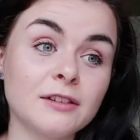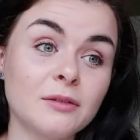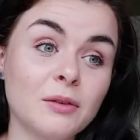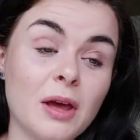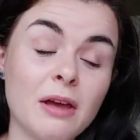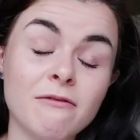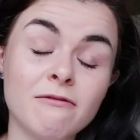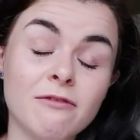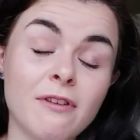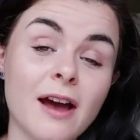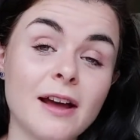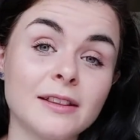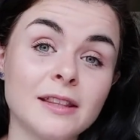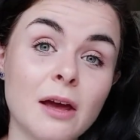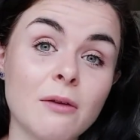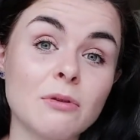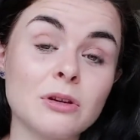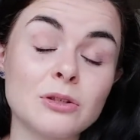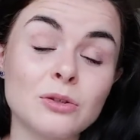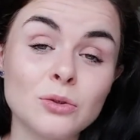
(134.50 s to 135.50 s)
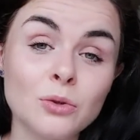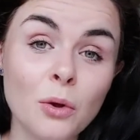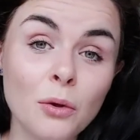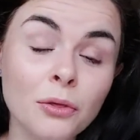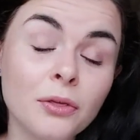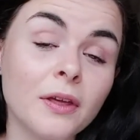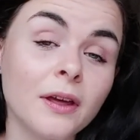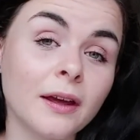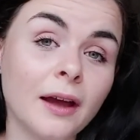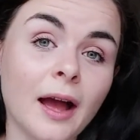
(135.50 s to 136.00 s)
In fact, there was
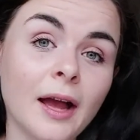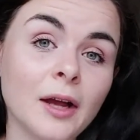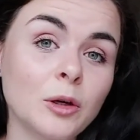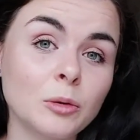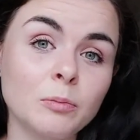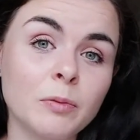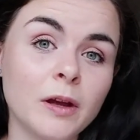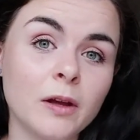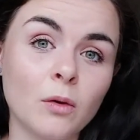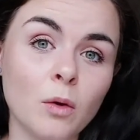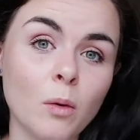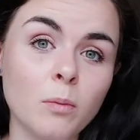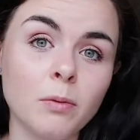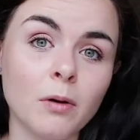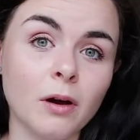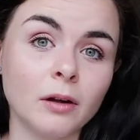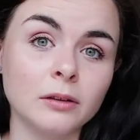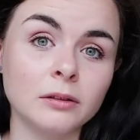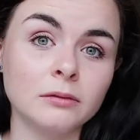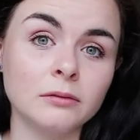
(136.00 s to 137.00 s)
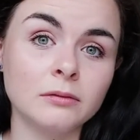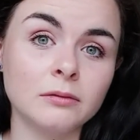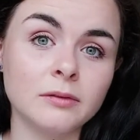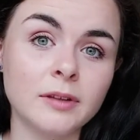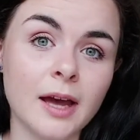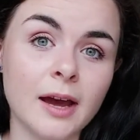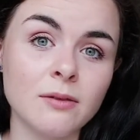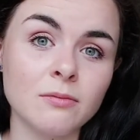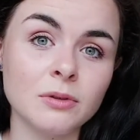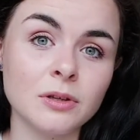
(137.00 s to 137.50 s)
nothing I could pick up on
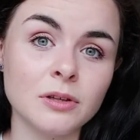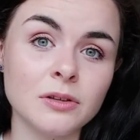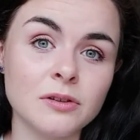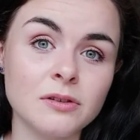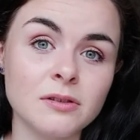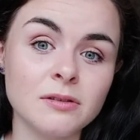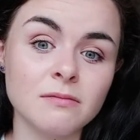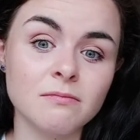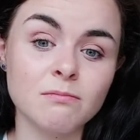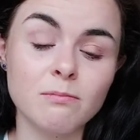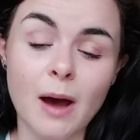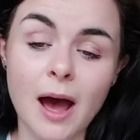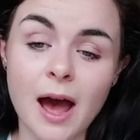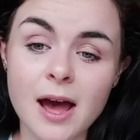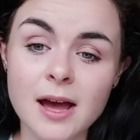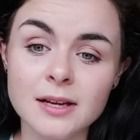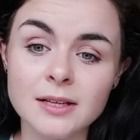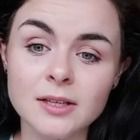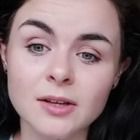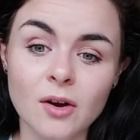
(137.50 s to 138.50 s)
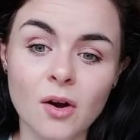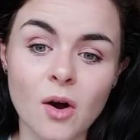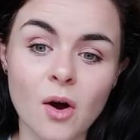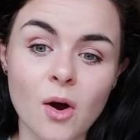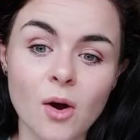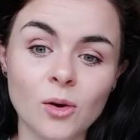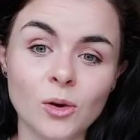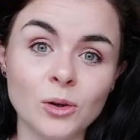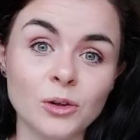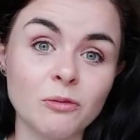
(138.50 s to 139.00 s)
that was bad
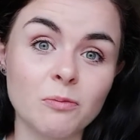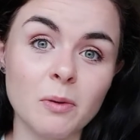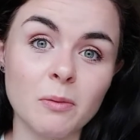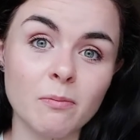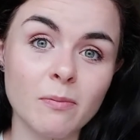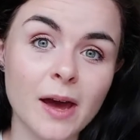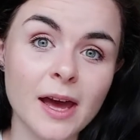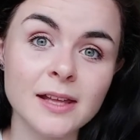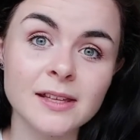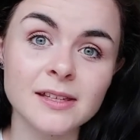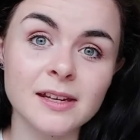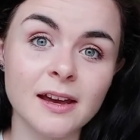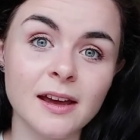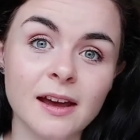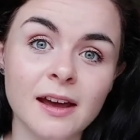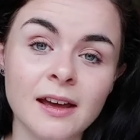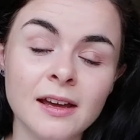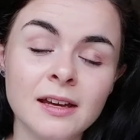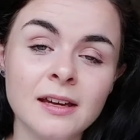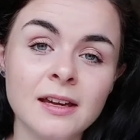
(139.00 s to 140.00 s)
or could have been better.